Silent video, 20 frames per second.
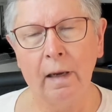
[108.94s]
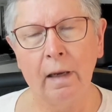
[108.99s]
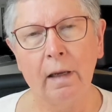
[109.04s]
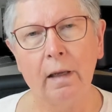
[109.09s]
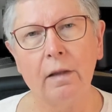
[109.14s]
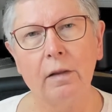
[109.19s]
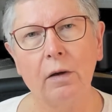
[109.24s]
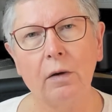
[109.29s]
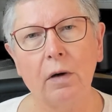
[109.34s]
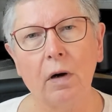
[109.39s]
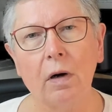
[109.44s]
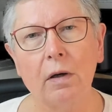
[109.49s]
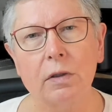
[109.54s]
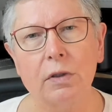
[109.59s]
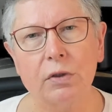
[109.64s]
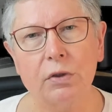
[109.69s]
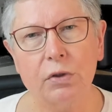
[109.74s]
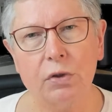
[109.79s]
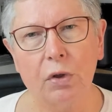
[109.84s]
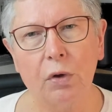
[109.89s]
There are
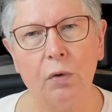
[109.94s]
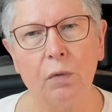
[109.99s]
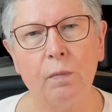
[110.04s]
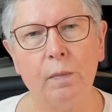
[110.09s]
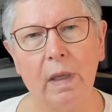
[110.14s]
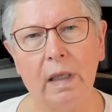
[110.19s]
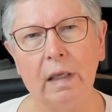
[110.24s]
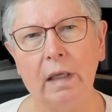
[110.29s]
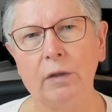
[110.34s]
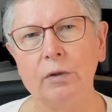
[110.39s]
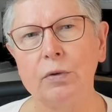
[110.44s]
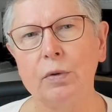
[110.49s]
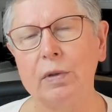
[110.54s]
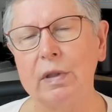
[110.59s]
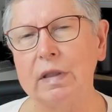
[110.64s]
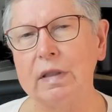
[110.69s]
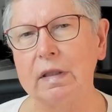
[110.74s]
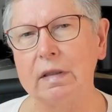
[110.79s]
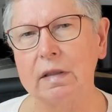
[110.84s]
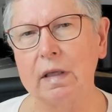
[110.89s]
so many
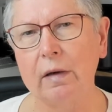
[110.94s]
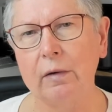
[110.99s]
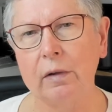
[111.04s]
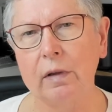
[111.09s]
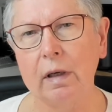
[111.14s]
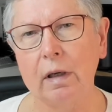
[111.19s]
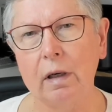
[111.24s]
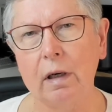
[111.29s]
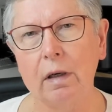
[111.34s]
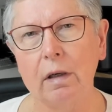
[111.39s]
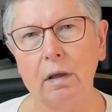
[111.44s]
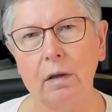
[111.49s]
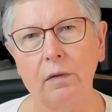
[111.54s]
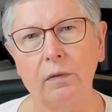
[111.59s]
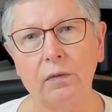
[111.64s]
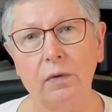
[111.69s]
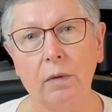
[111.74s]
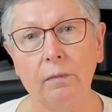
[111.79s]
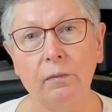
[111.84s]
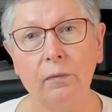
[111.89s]
choices out there,
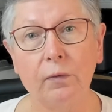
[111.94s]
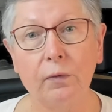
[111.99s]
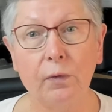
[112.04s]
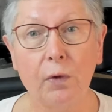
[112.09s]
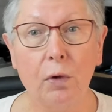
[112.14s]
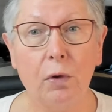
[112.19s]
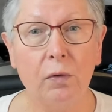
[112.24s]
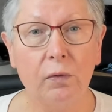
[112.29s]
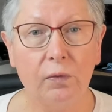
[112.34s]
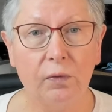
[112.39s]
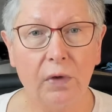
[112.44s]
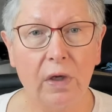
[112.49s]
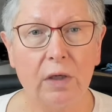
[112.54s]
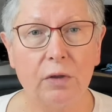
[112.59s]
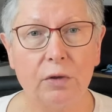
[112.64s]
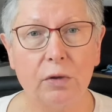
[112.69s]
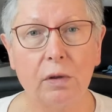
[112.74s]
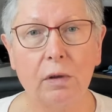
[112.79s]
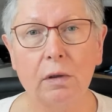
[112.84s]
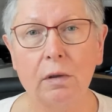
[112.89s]
from
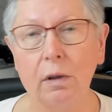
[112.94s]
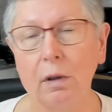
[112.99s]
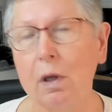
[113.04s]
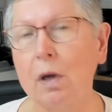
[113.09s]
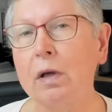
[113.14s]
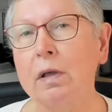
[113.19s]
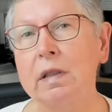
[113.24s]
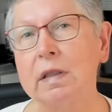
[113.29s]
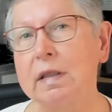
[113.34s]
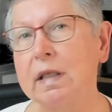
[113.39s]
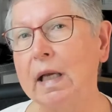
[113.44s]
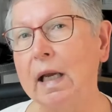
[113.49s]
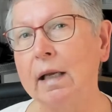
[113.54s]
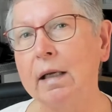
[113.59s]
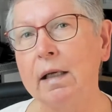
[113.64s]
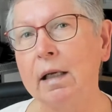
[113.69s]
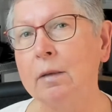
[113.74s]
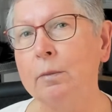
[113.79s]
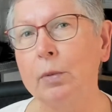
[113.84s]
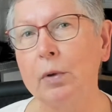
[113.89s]
full-featured,
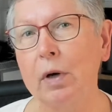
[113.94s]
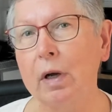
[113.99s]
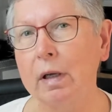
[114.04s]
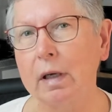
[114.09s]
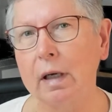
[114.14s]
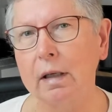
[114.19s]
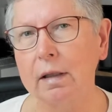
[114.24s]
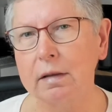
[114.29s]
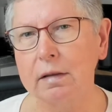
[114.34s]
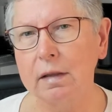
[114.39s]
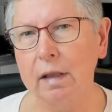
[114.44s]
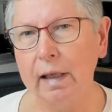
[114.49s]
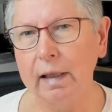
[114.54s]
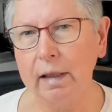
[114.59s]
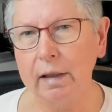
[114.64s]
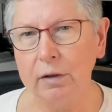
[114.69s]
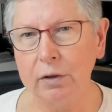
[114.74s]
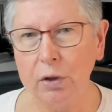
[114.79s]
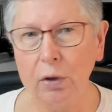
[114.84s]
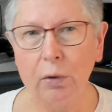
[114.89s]
long-standing products like
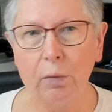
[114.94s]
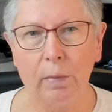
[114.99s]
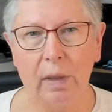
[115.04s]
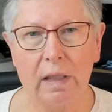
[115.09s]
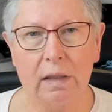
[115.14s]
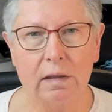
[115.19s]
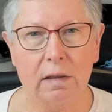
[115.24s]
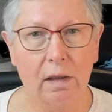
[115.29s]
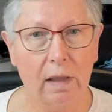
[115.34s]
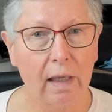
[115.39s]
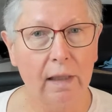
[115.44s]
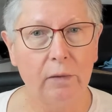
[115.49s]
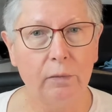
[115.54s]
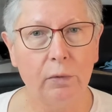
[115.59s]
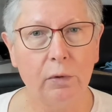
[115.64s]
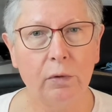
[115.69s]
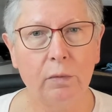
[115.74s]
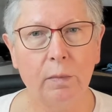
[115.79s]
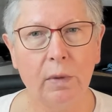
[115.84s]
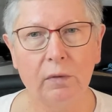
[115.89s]
Adobe's
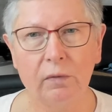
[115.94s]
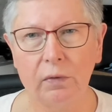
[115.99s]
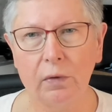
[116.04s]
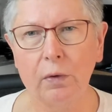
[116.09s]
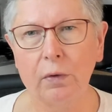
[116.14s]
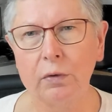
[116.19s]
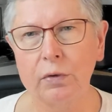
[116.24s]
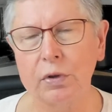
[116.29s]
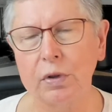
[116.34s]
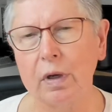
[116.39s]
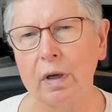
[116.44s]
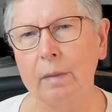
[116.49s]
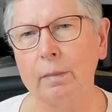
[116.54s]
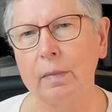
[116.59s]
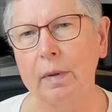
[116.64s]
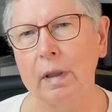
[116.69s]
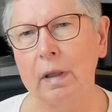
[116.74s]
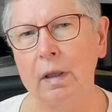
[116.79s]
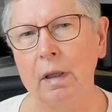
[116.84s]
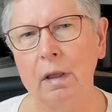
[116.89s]
Lightroom and Photoshop,
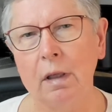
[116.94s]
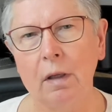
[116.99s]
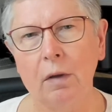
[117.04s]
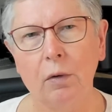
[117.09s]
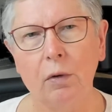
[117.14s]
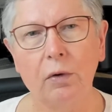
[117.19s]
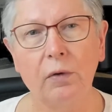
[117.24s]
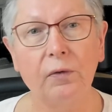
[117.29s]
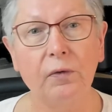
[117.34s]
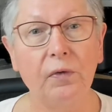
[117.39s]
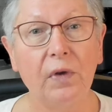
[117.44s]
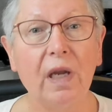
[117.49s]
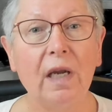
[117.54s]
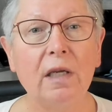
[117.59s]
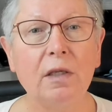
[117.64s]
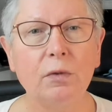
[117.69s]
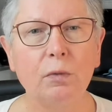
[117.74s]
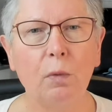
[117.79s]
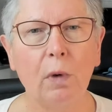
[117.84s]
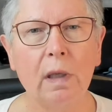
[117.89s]
or
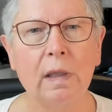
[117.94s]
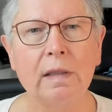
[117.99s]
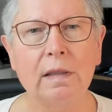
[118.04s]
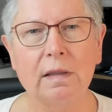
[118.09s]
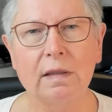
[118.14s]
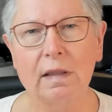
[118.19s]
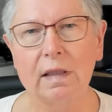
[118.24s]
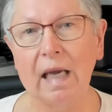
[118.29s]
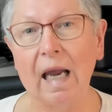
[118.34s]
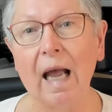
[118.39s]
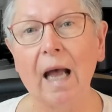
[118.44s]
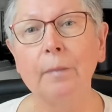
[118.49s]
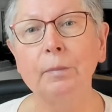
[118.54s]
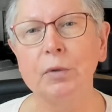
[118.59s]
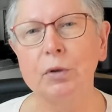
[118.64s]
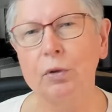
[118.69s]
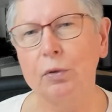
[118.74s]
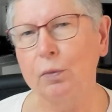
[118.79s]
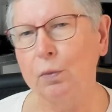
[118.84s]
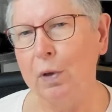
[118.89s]
Phase One's
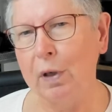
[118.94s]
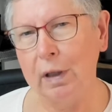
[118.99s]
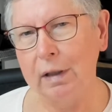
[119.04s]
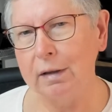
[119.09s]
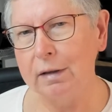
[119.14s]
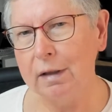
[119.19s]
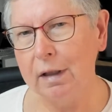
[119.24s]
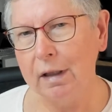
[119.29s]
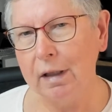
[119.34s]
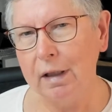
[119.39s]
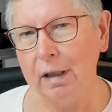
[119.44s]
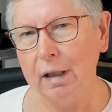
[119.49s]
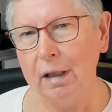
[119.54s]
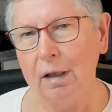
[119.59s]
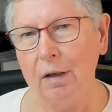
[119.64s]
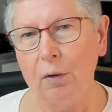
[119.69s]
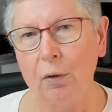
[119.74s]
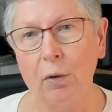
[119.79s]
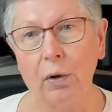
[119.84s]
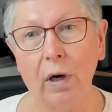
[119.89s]
Capture One,
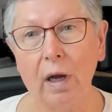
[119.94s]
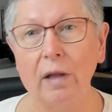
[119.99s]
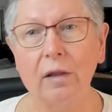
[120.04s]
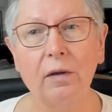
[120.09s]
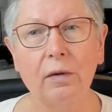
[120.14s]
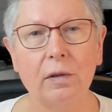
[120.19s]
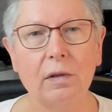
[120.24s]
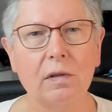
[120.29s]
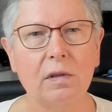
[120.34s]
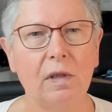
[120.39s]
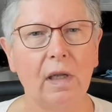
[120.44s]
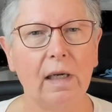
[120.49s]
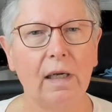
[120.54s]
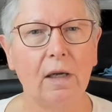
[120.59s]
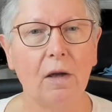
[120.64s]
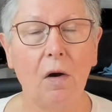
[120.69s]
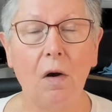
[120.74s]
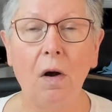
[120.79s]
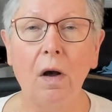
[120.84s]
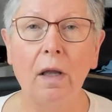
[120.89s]
or others
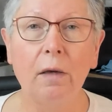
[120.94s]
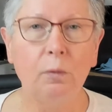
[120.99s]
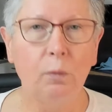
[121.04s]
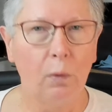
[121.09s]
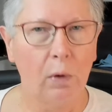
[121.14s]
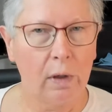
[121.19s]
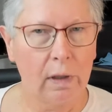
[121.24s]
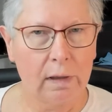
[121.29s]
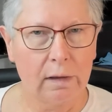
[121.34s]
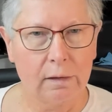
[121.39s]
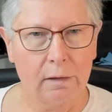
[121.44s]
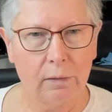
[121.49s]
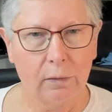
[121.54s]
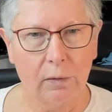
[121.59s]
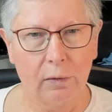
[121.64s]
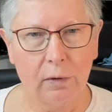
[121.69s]
like On One, or